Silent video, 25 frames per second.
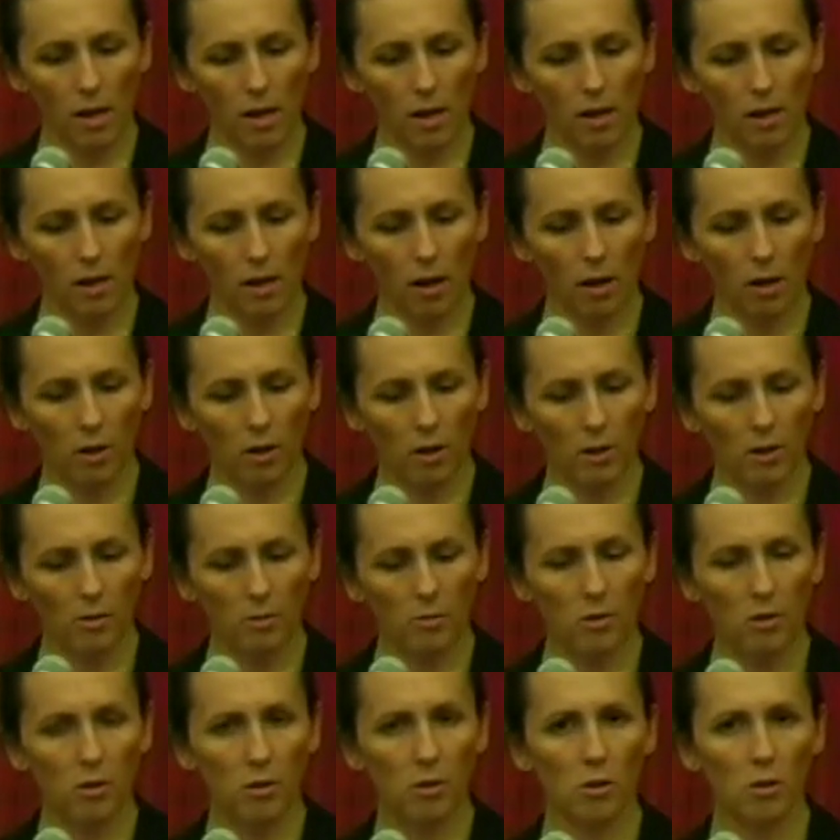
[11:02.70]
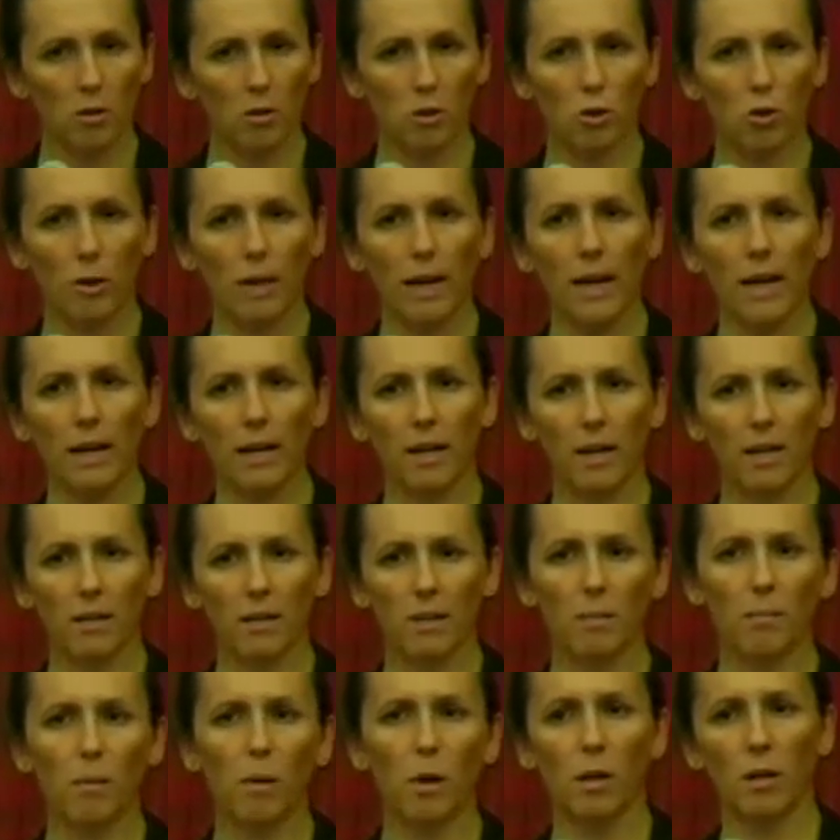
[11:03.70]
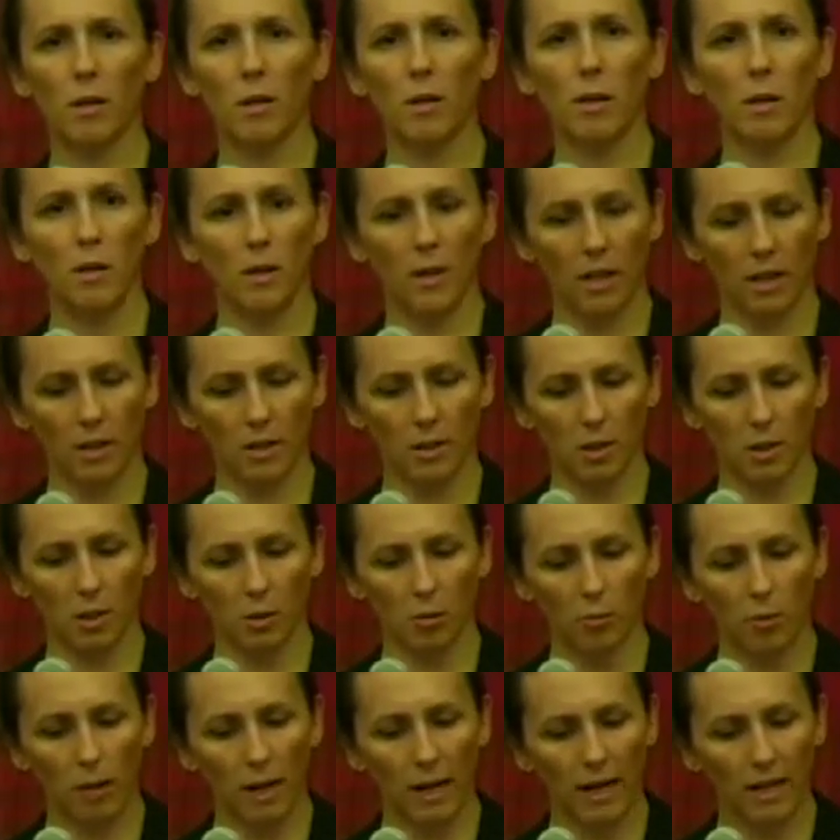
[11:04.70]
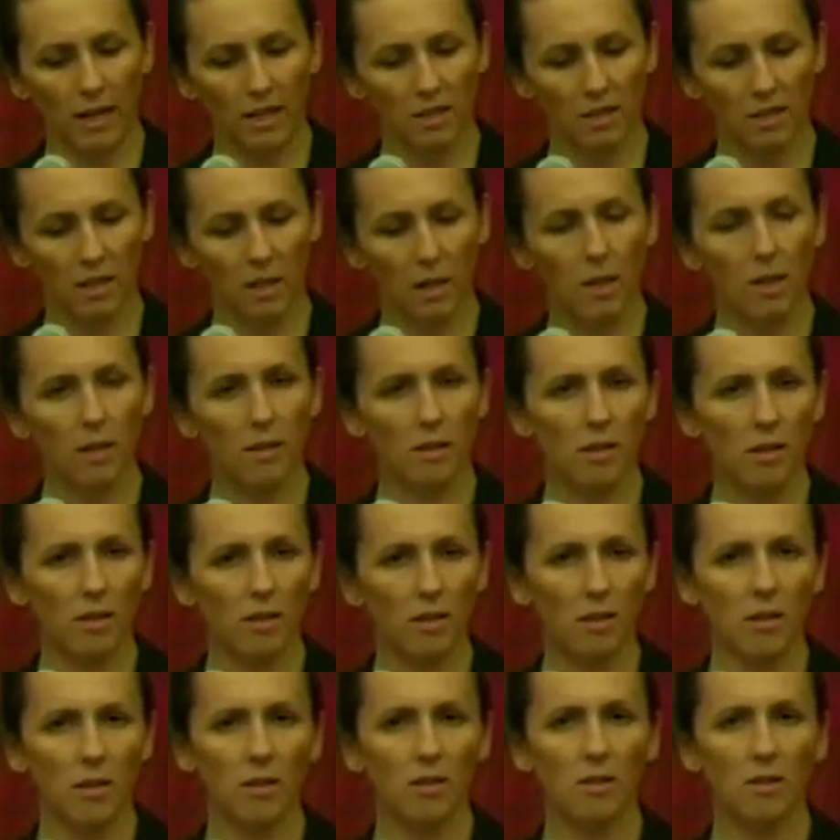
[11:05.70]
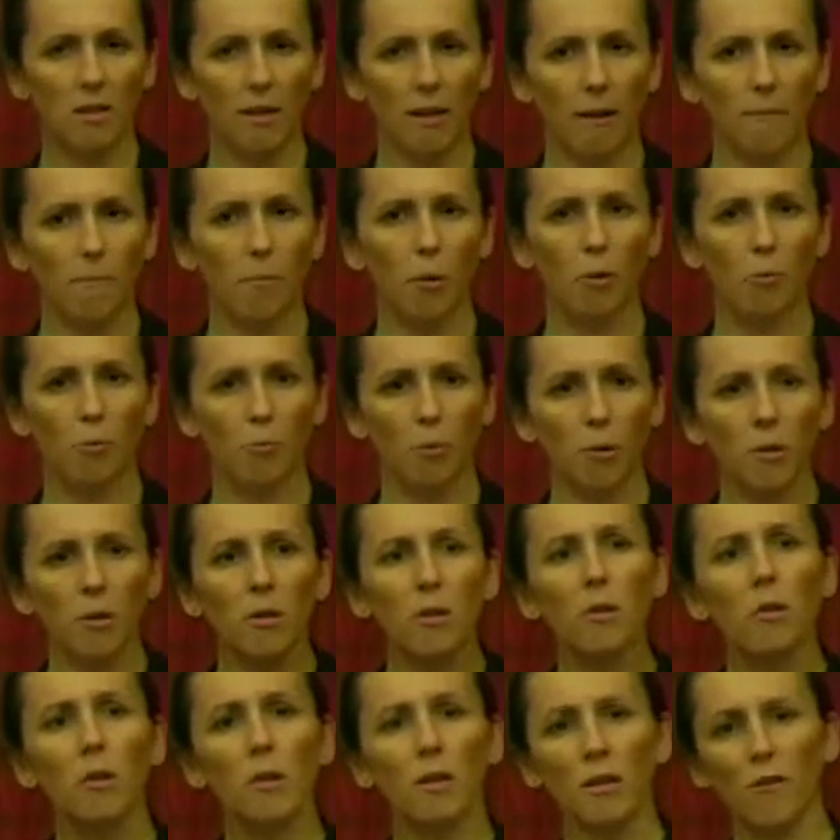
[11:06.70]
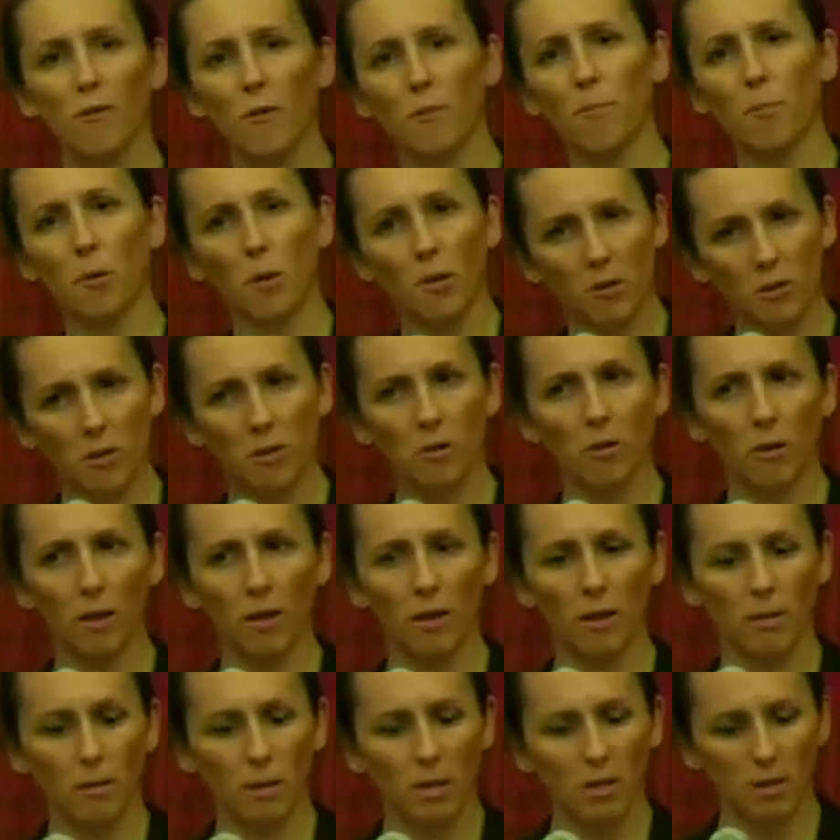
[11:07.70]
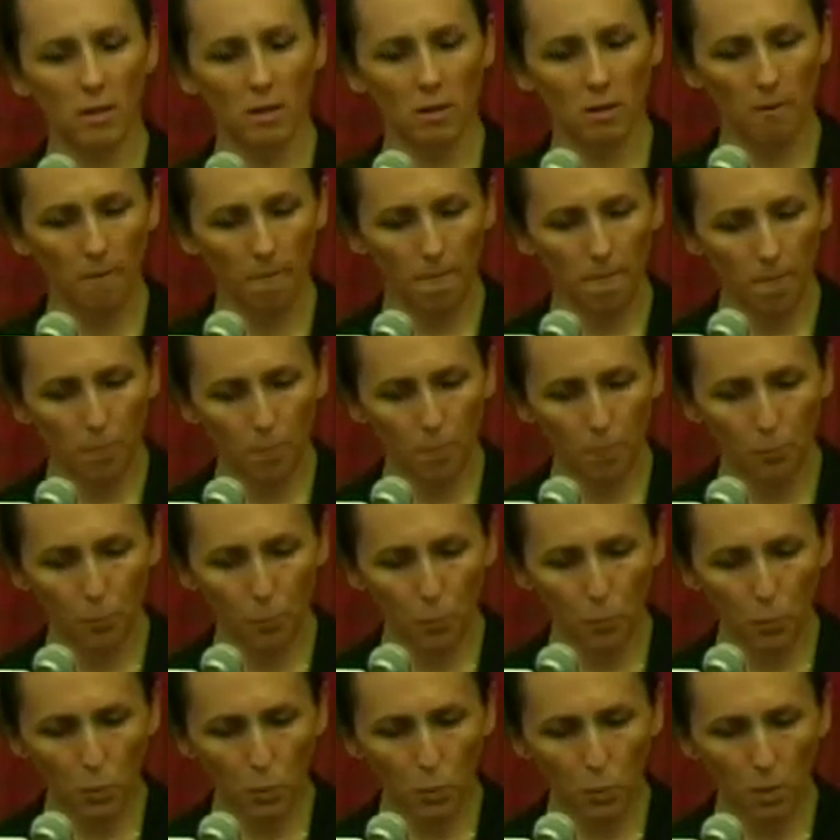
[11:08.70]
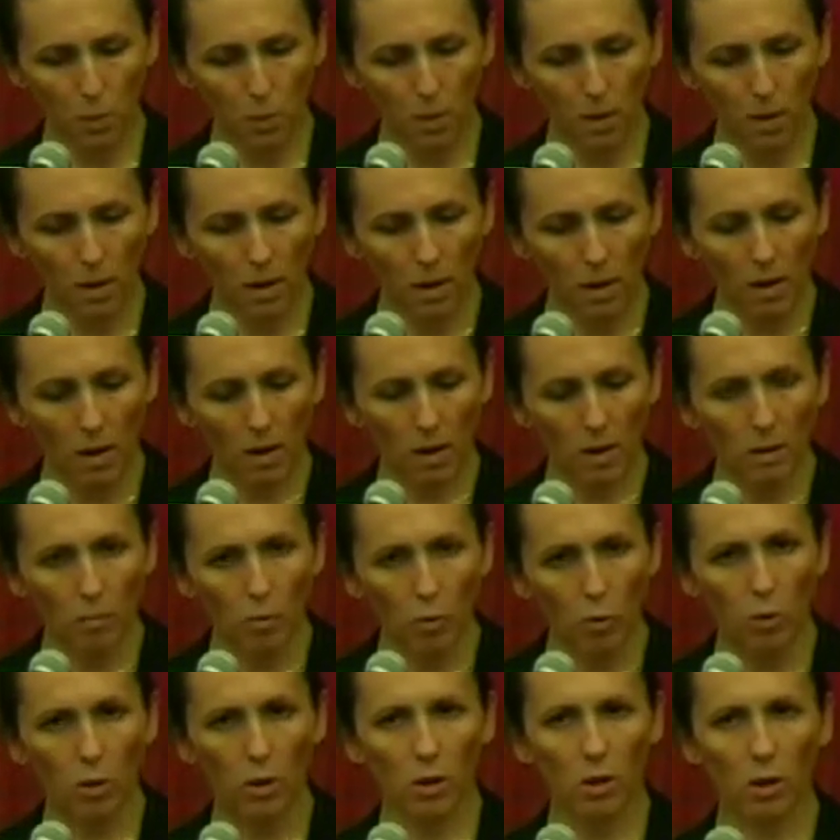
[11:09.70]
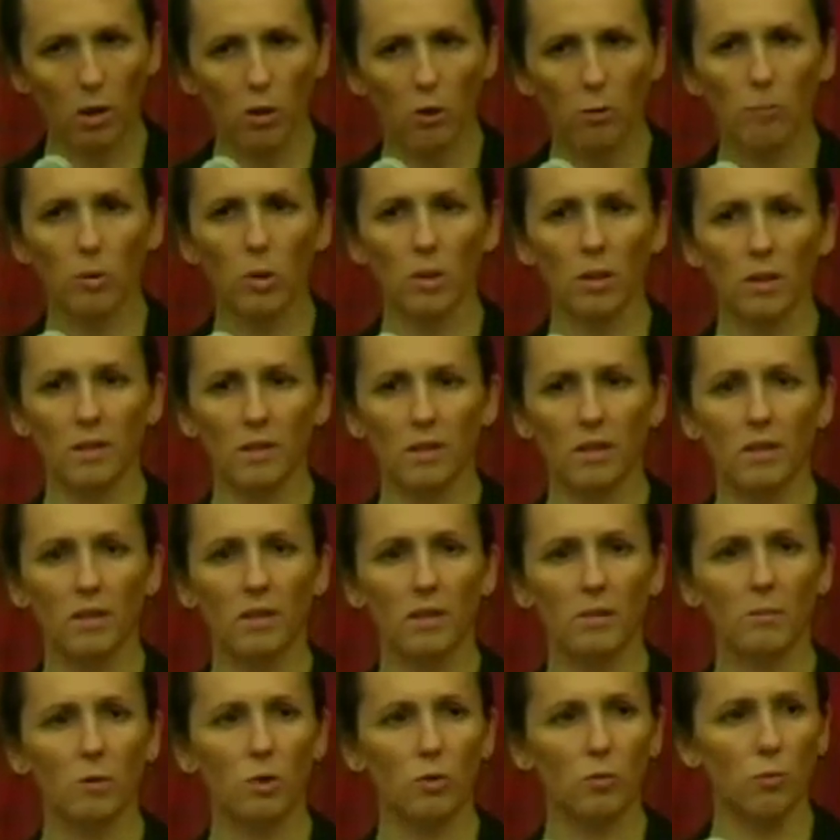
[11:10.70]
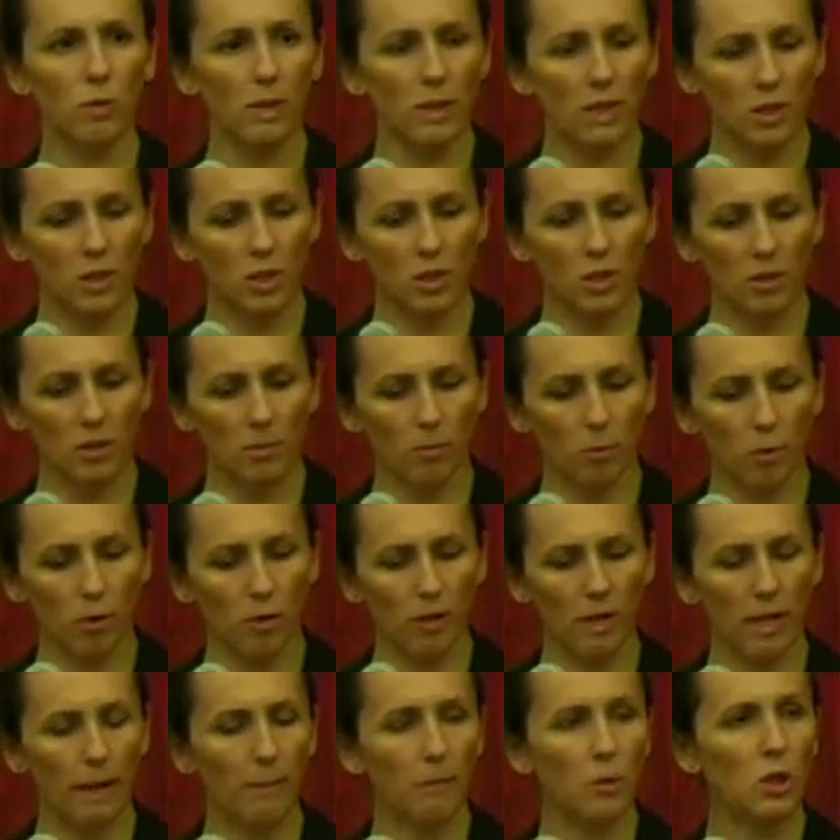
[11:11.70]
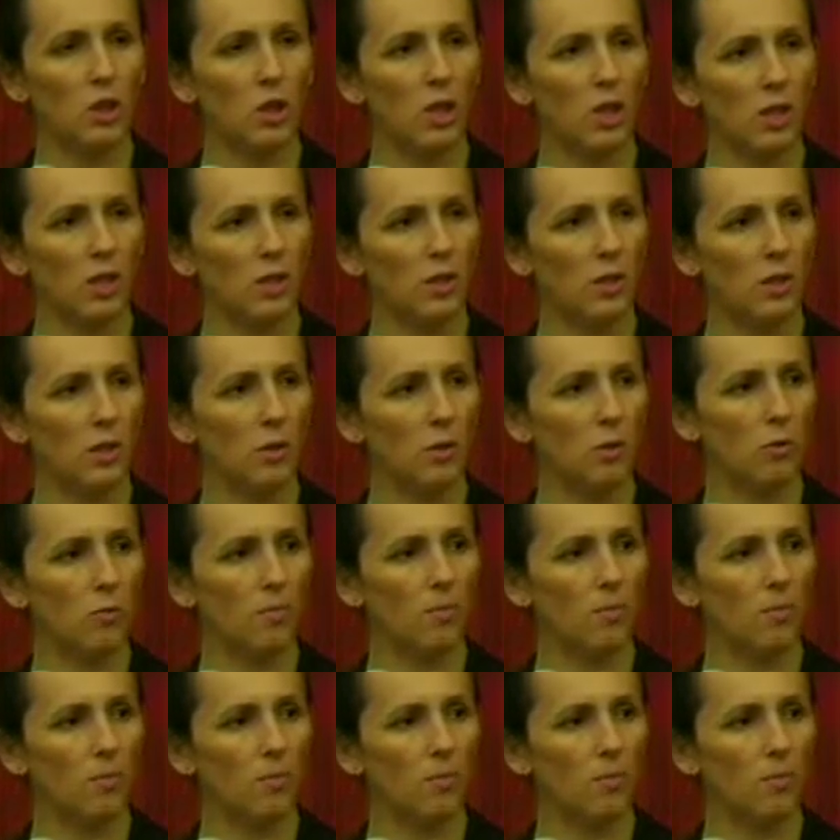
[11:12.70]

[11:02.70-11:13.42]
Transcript: are used to track and to monitor and to harass dissidents and both political and even personal enemies. The more global a system's reach, the more damage it can do.